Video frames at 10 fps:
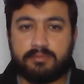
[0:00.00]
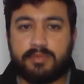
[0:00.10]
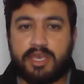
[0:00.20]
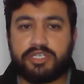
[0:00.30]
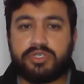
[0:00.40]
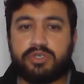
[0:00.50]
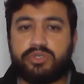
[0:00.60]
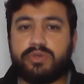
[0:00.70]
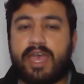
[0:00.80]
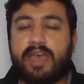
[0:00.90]
make sure
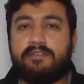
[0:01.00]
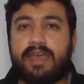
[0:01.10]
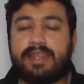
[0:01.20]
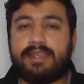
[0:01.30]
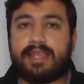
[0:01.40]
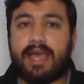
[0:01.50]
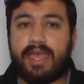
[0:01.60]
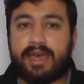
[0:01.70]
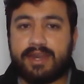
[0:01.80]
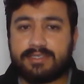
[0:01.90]
to have an
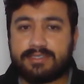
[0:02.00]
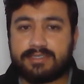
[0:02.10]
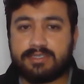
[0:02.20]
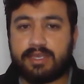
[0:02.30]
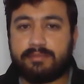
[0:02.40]
IRS